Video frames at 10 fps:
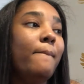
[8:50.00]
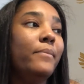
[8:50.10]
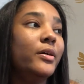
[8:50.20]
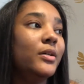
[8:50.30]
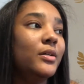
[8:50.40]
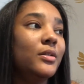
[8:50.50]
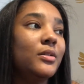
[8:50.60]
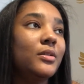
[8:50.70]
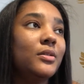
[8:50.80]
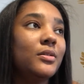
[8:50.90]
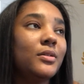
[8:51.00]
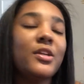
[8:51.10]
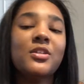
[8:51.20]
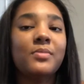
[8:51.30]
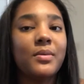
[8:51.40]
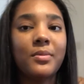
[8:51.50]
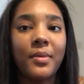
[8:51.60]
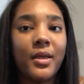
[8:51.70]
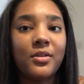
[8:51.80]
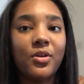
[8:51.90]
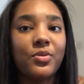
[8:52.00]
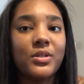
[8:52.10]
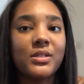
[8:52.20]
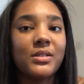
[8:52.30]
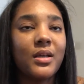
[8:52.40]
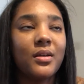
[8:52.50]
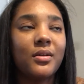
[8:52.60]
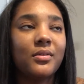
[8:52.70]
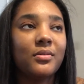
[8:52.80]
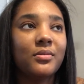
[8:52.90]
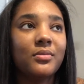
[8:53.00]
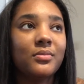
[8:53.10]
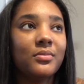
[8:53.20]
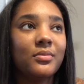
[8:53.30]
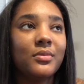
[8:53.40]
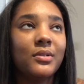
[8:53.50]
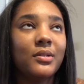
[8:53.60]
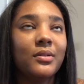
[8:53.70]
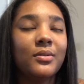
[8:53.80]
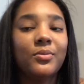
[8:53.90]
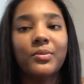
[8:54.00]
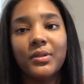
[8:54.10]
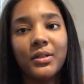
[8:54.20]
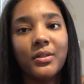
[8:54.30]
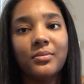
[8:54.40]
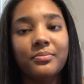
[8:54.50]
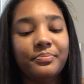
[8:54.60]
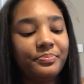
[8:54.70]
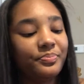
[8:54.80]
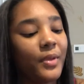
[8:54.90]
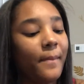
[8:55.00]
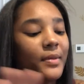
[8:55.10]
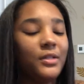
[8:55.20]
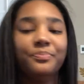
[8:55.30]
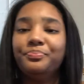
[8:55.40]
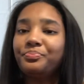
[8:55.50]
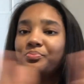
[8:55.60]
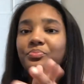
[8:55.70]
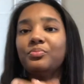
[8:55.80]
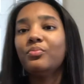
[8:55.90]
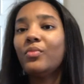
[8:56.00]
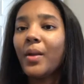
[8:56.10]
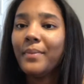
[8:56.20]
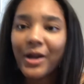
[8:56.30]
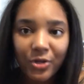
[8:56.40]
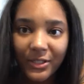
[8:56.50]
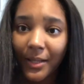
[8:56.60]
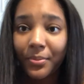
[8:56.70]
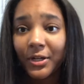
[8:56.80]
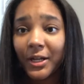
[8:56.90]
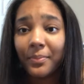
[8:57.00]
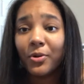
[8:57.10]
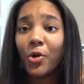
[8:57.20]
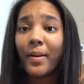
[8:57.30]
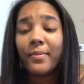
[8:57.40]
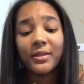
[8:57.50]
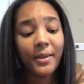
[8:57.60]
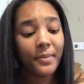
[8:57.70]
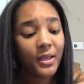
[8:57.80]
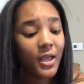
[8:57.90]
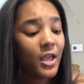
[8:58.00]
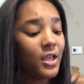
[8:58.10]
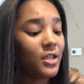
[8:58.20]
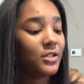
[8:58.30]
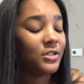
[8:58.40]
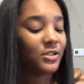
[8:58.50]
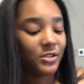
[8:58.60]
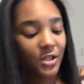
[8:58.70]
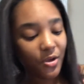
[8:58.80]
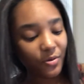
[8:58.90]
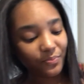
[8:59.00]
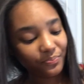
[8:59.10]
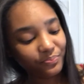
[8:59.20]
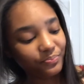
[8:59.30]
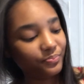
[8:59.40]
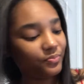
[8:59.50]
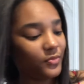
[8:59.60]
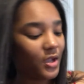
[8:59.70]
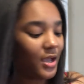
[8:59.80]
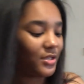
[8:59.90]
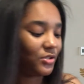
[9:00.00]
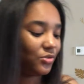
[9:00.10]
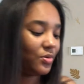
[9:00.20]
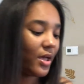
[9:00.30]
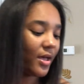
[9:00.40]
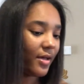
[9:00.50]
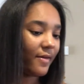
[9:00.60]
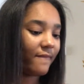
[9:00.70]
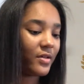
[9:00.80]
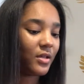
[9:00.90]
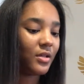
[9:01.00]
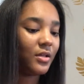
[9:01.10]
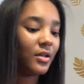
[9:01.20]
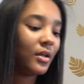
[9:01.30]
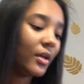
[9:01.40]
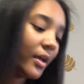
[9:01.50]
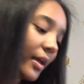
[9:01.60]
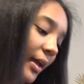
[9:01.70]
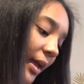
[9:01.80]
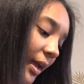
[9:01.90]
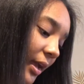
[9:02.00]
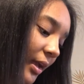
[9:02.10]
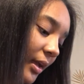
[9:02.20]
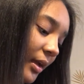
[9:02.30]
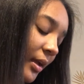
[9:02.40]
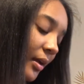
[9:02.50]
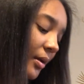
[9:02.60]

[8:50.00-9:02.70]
But that just made me mad though, cause it's like, really. But I'm not gonna let that put a damper on my birthday month. So I do have a